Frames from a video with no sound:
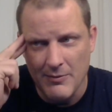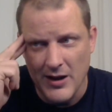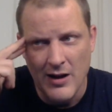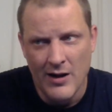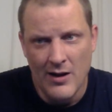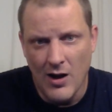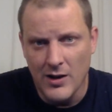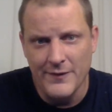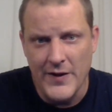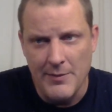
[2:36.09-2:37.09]
Like,
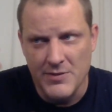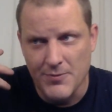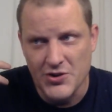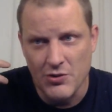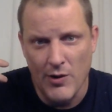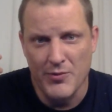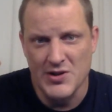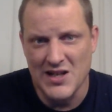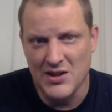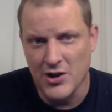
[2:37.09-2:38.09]
Hall of Fame is supposed to
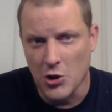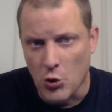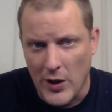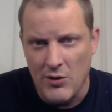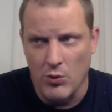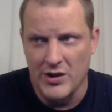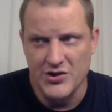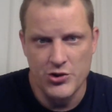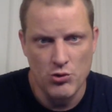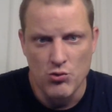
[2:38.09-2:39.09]
represent the great
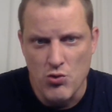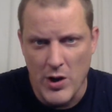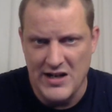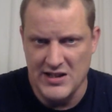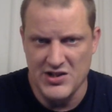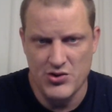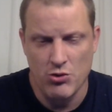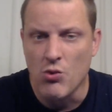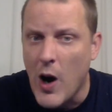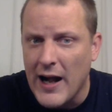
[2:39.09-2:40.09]
ones, true greatness,
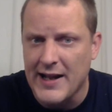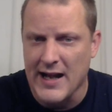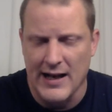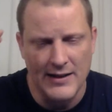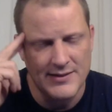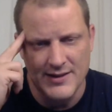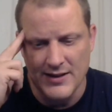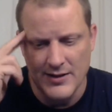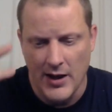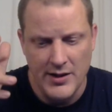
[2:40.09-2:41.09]
true icons,
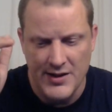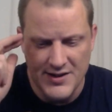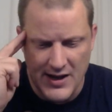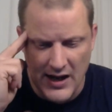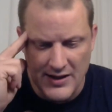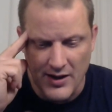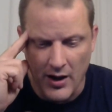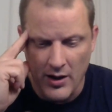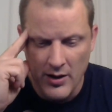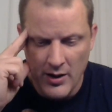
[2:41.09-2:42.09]
and none of these guys
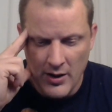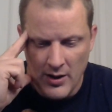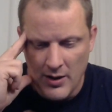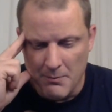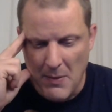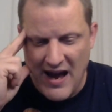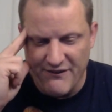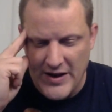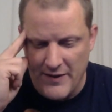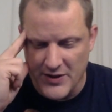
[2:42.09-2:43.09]
are. Matt
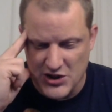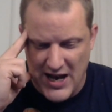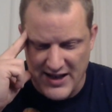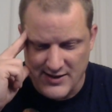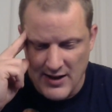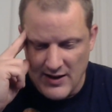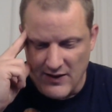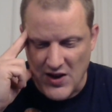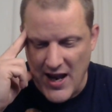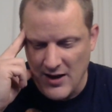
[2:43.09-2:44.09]
Thievish asks,
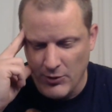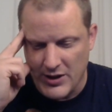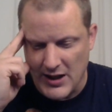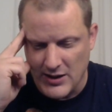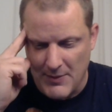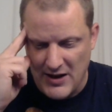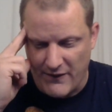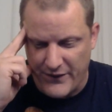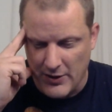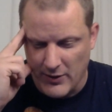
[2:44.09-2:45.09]
if the Animal Kingdom had
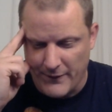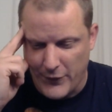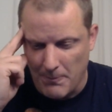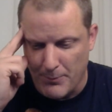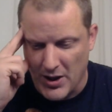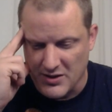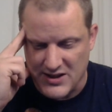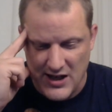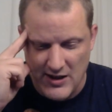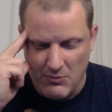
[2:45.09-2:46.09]
a field of football
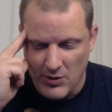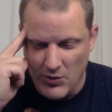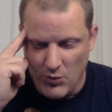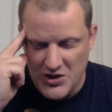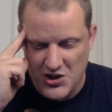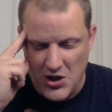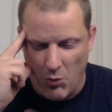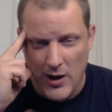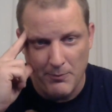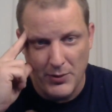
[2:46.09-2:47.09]
team, which do you
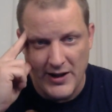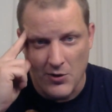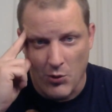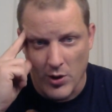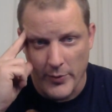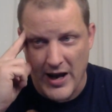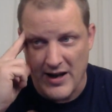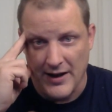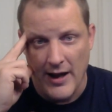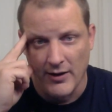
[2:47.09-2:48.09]
want playing quarterback,
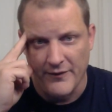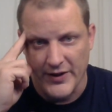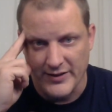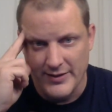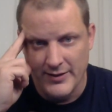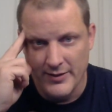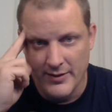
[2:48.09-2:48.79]
an elephant?